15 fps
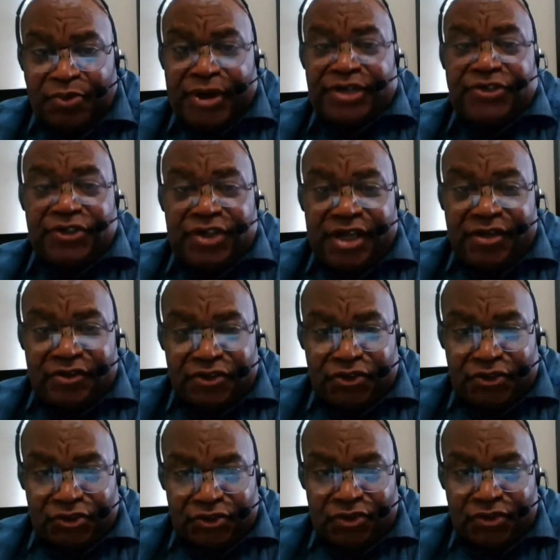
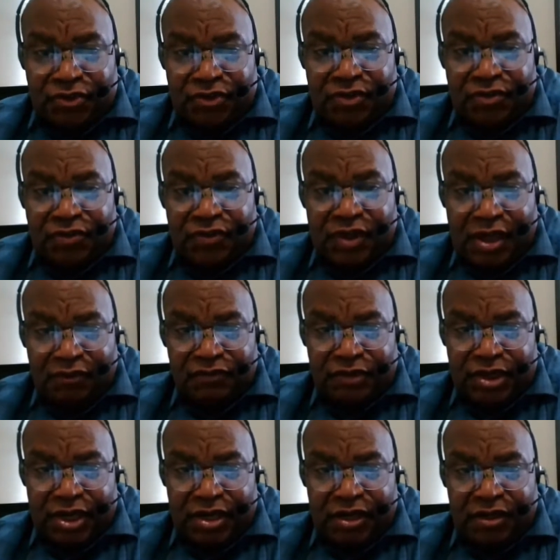Presidents
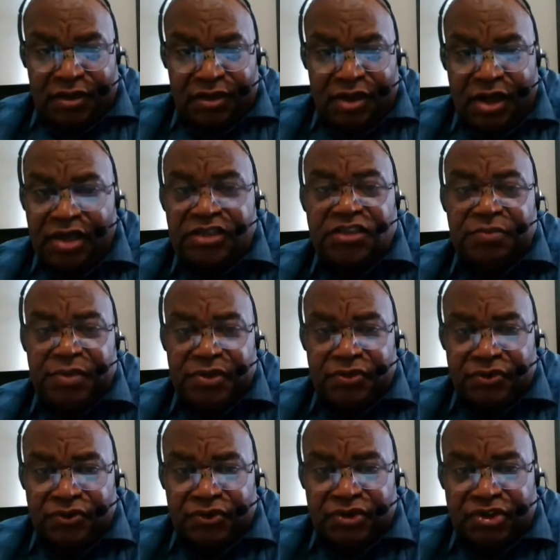have done it.
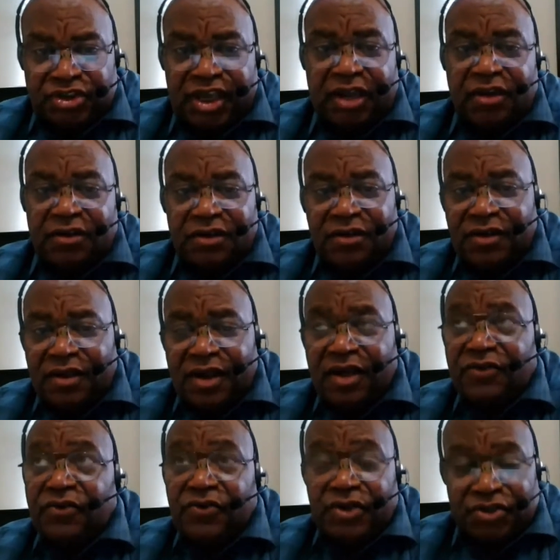Husbands, secular
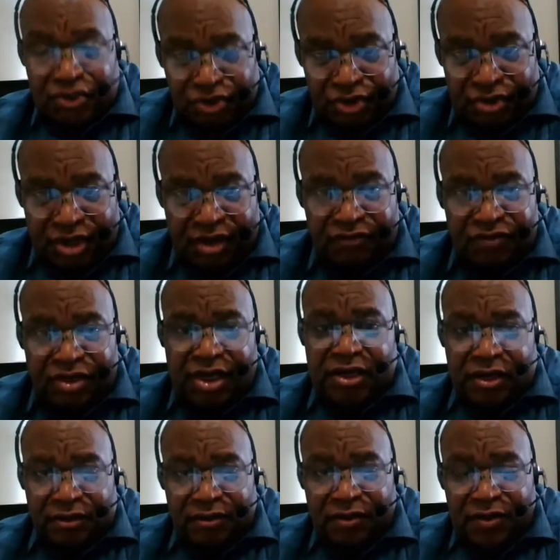and Christian, have done
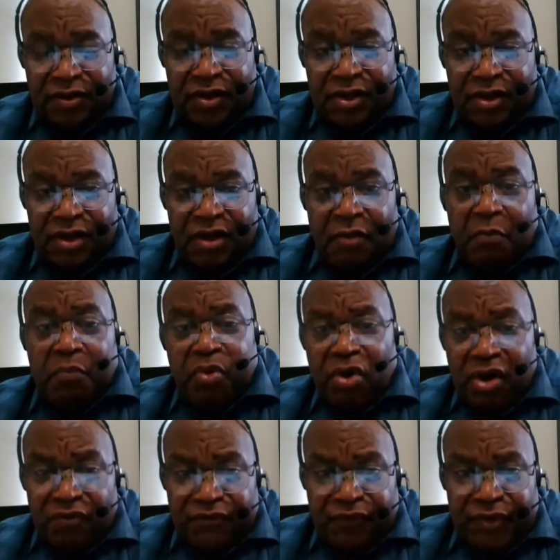it.
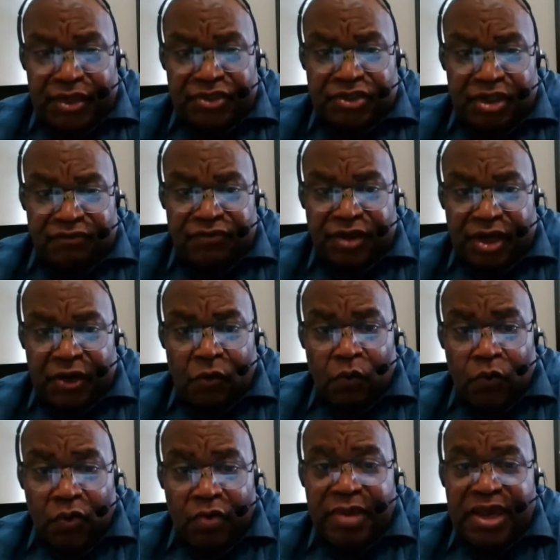Boyfriends have done it.
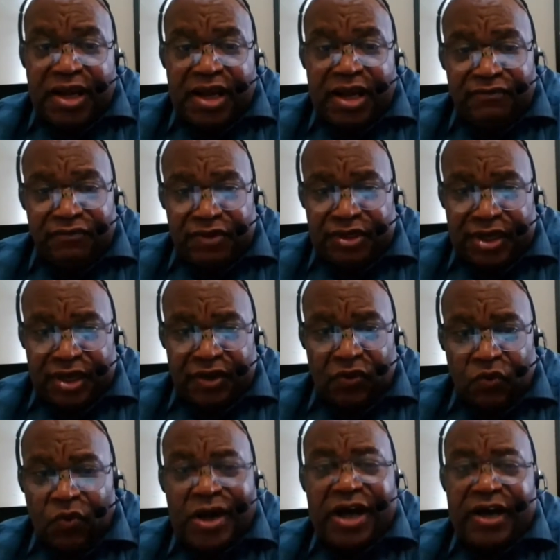Women have done it.
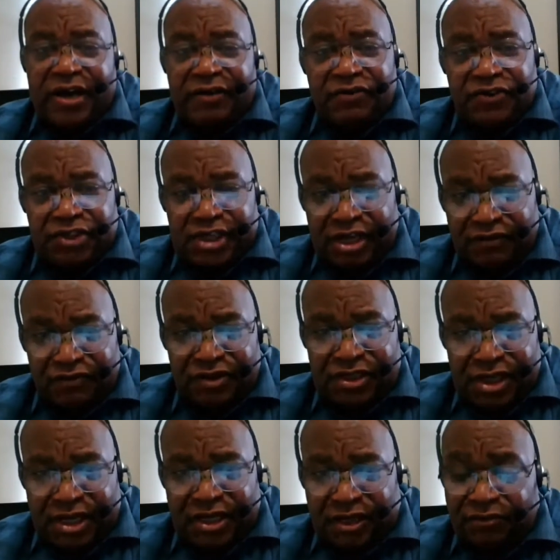Wives have
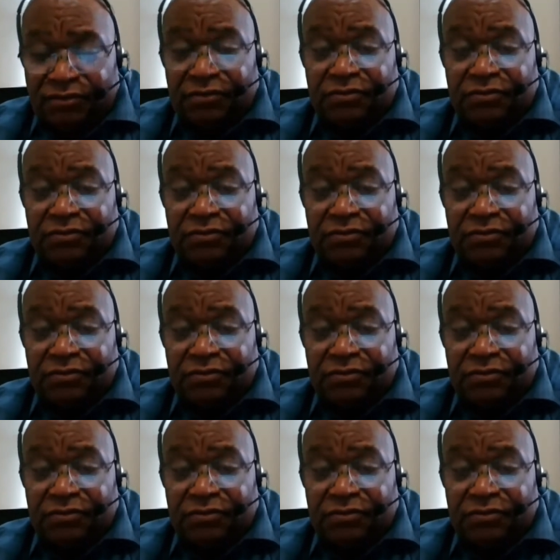done it.